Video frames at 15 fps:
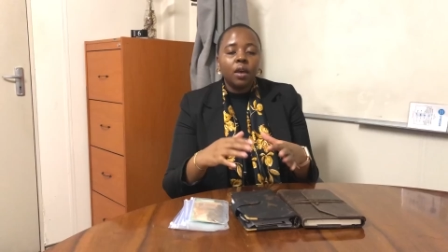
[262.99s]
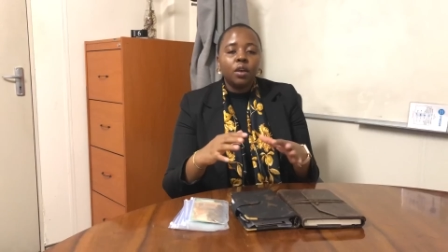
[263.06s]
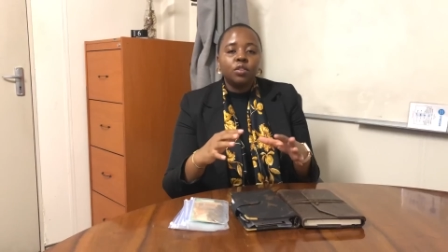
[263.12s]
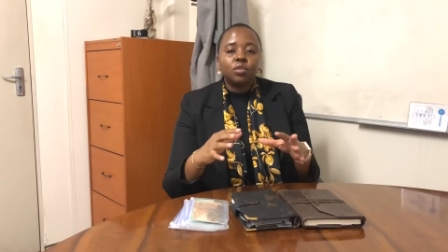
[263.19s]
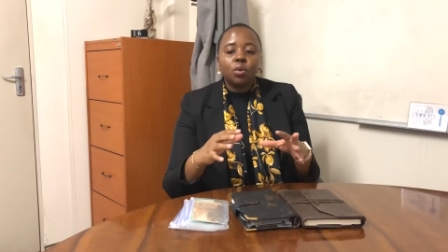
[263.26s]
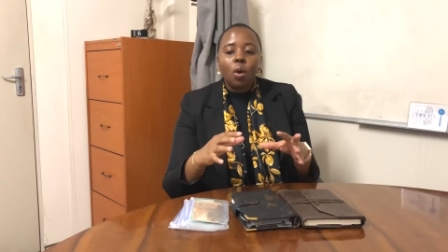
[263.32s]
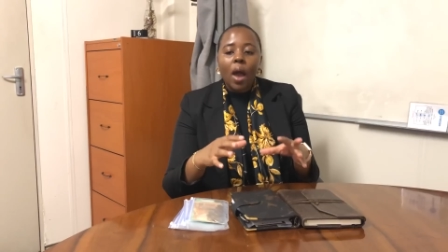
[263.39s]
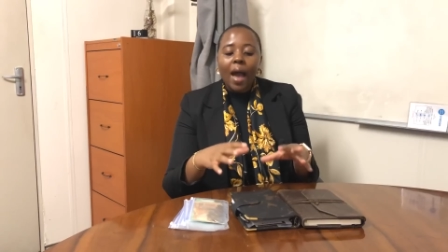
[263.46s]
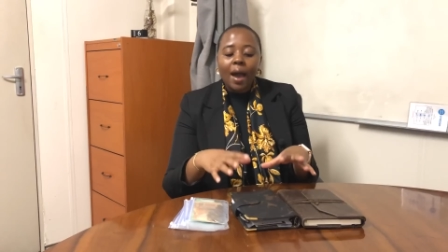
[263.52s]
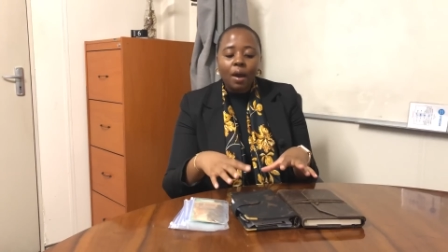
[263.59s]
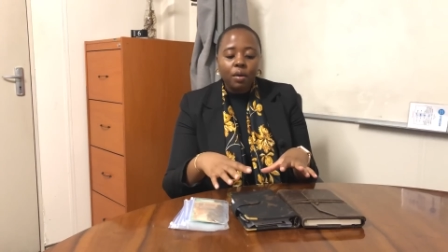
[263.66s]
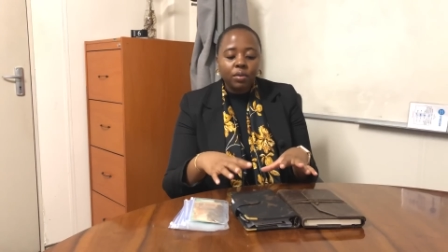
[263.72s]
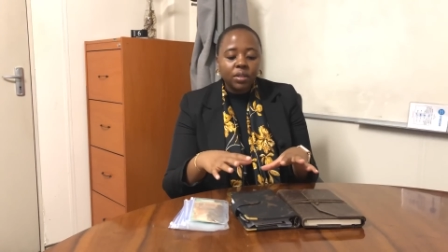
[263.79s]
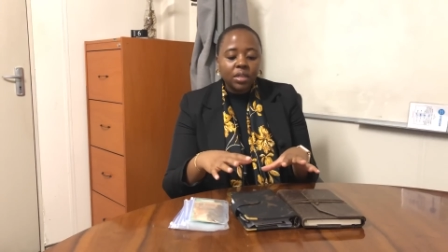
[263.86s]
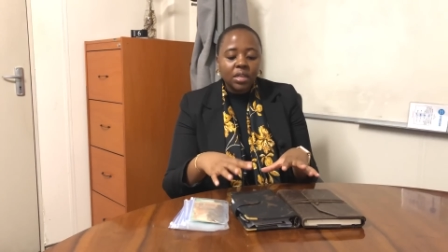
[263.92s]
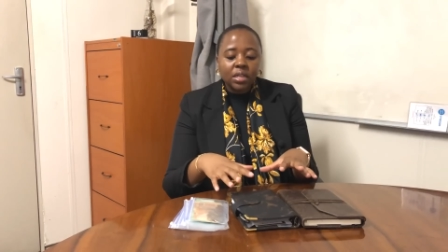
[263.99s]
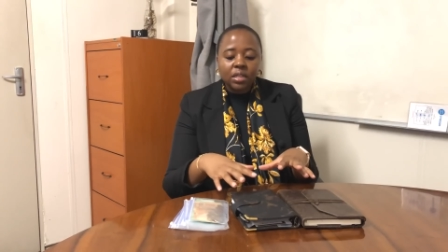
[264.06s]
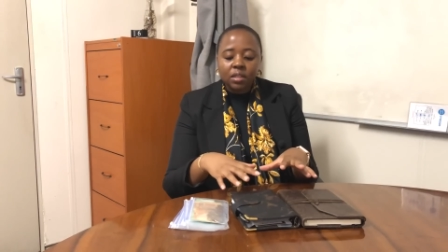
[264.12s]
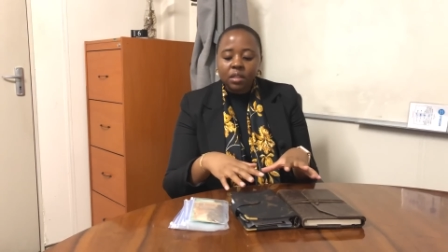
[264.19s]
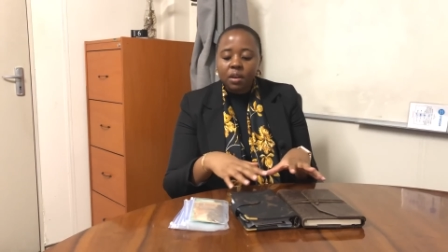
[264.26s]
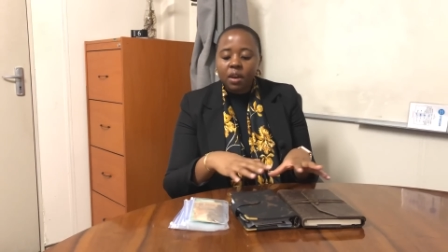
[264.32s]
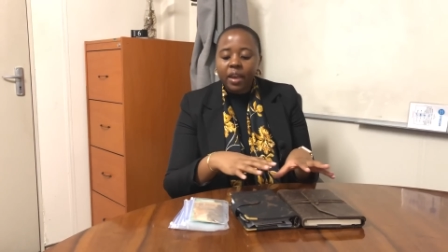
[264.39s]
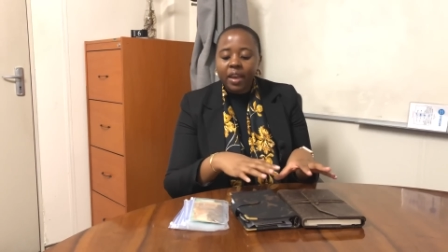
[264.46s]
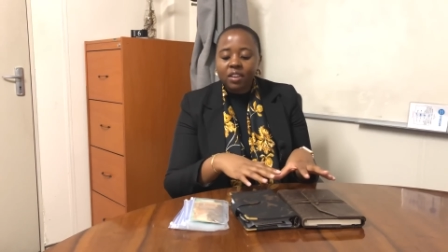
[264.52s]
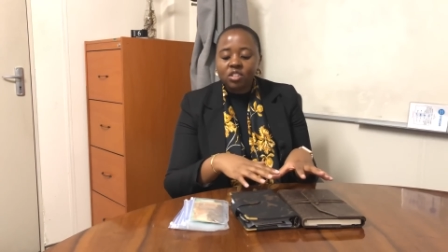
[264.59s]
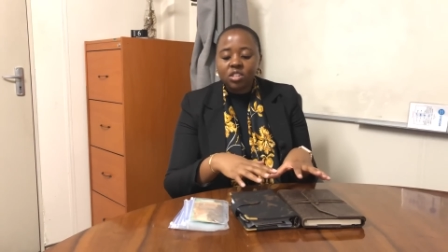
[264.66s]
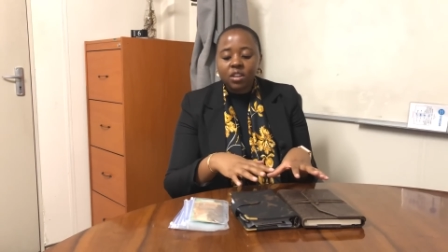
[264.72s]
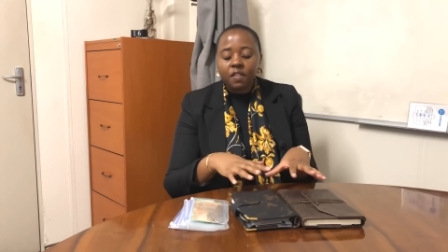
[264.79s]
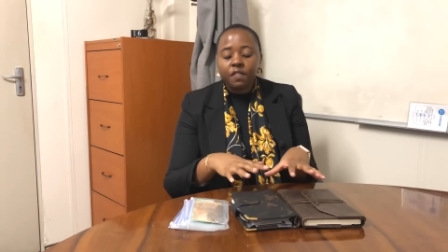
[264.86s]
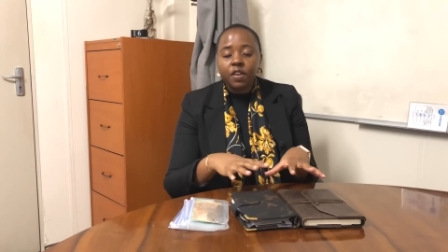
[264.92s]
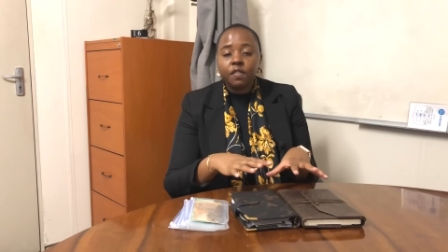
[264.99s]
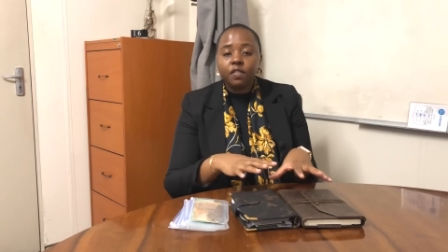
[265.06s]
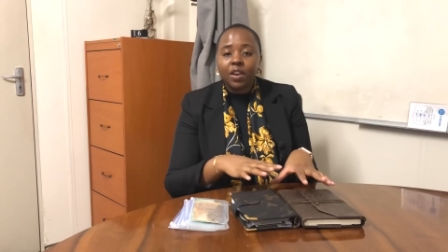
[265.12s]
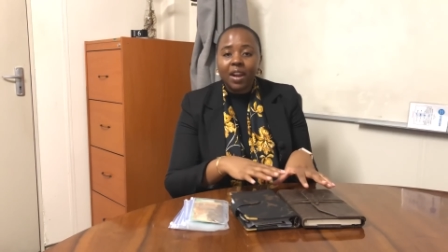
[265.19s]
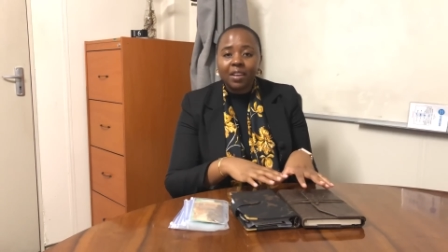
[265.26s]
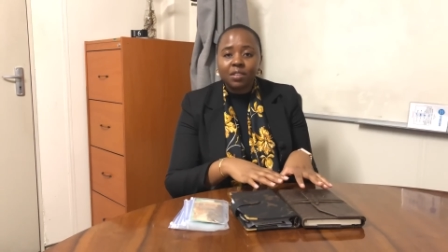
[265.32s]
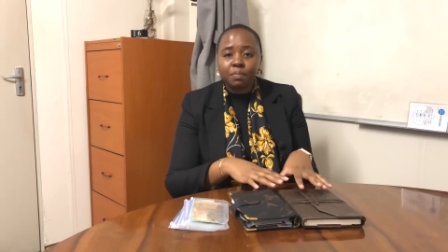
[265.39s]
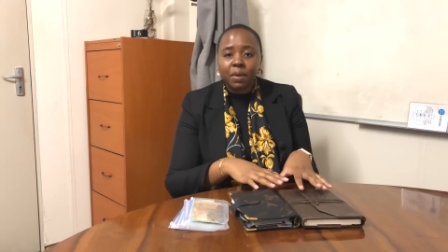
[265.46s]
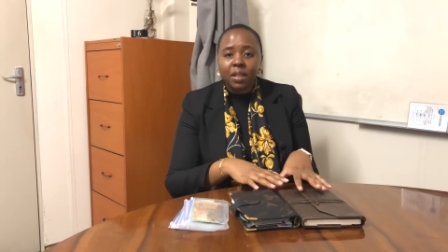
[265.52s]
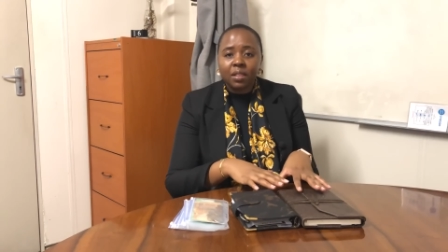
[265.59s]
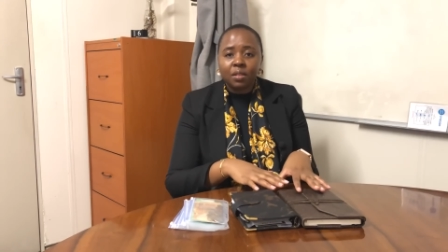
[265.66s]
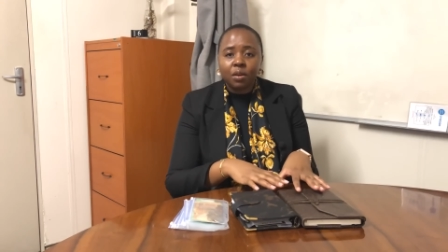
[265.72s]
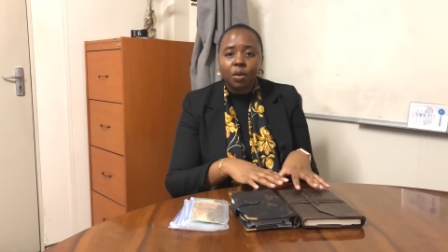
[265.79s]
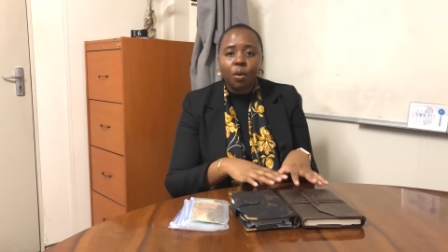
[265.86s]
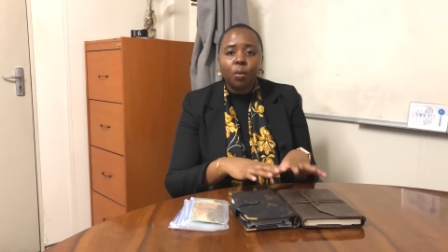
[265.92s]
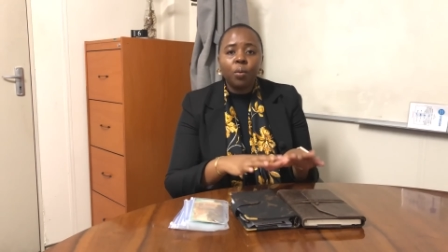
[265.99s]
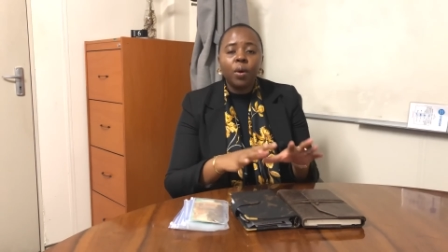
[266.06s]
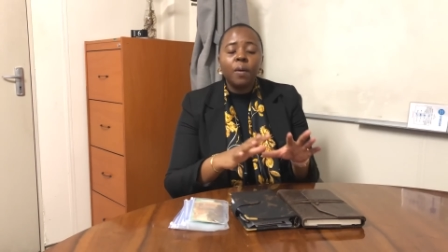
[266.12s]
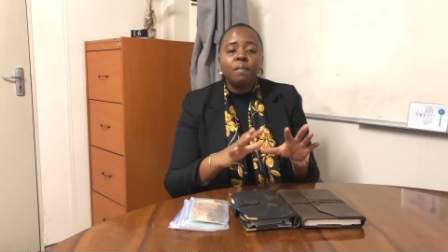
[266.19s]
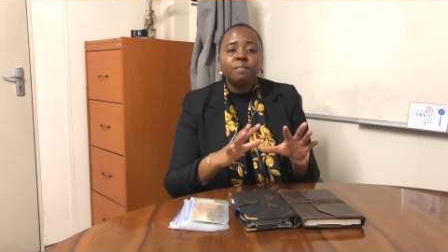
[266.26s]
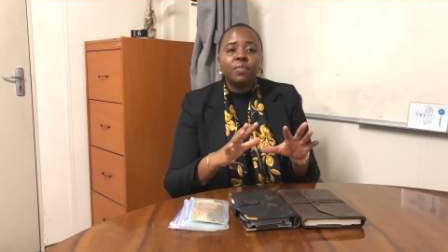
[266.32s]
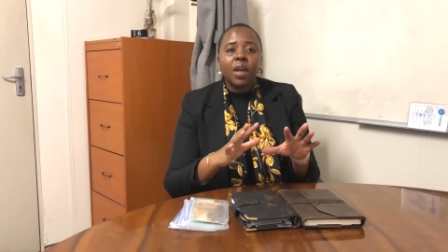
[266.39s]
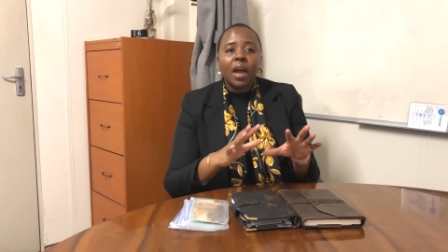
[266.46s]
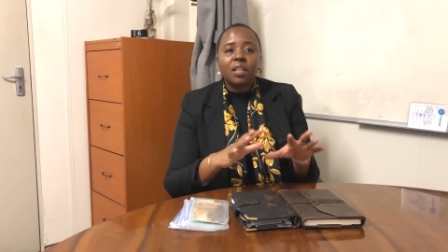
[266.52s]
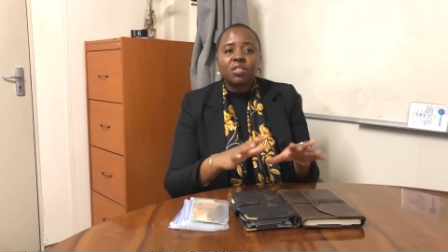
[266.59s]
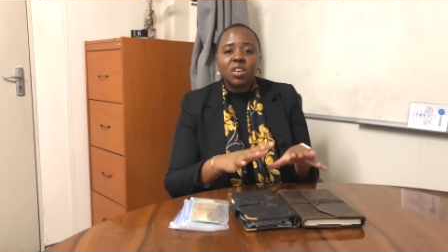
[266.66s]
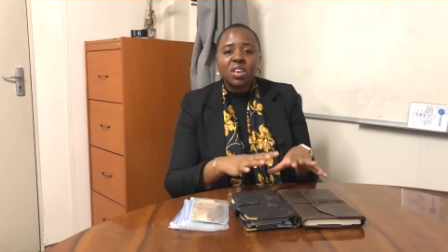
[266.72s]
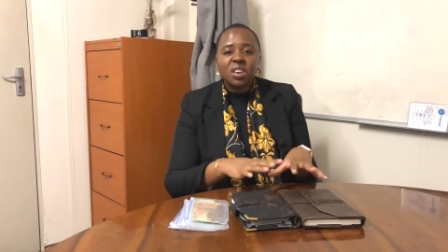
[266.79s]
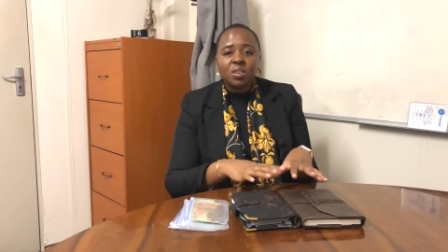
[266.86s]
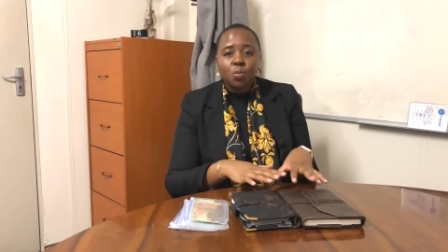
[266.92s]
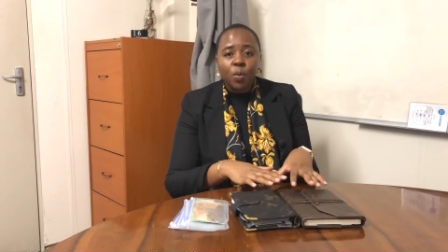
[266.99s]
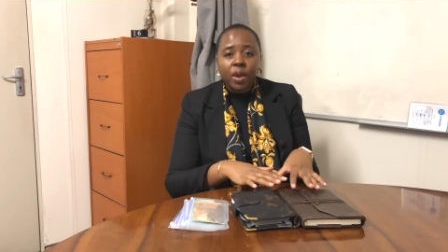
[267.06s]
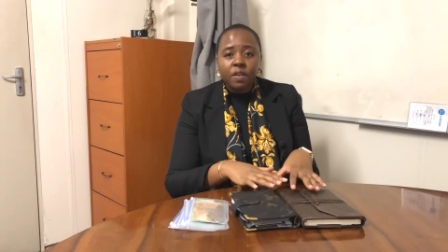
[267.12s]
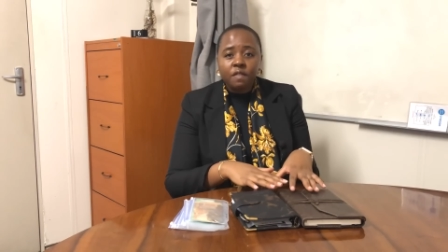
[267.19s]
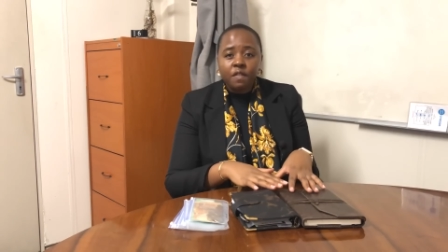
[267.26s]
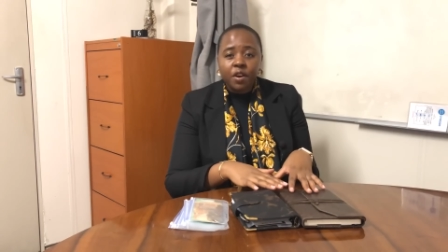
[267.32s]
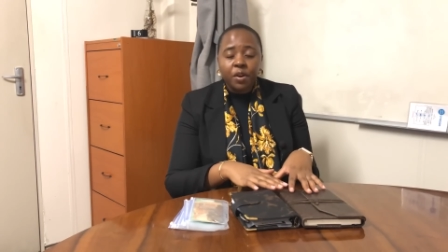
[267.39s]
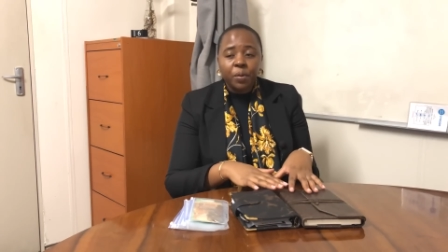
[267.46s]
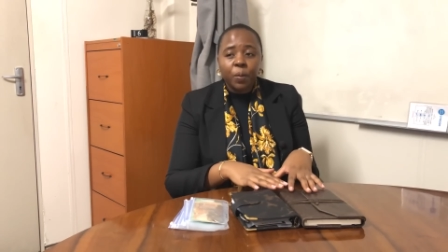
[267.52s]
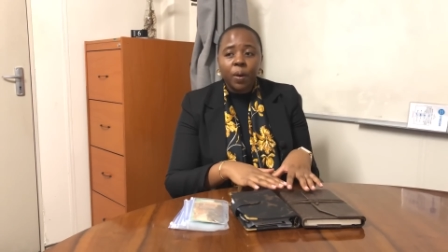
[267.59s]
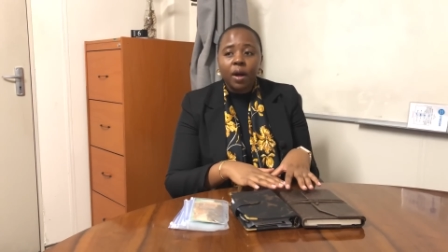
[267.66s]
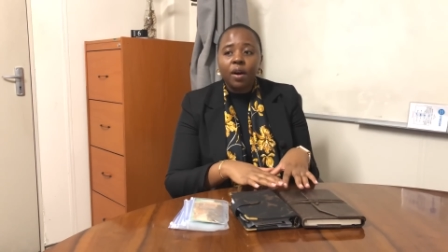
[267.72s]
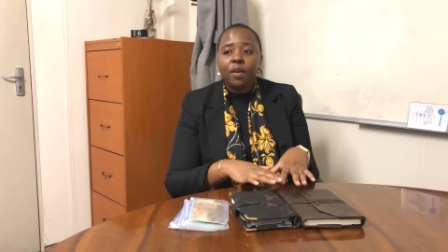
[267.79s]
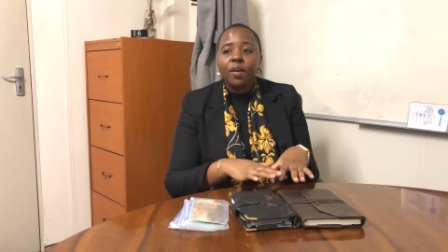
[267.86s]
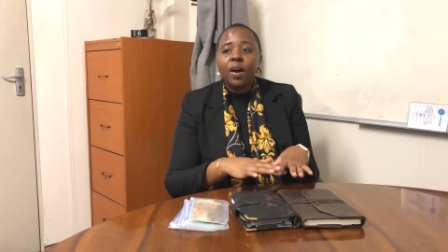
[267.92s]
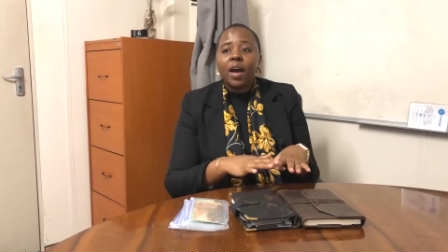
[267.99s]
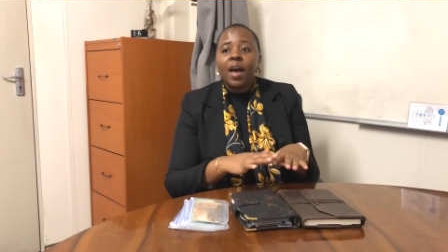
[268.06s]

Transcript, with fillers: So, how did the cash stuffing for last month go? I think it went very well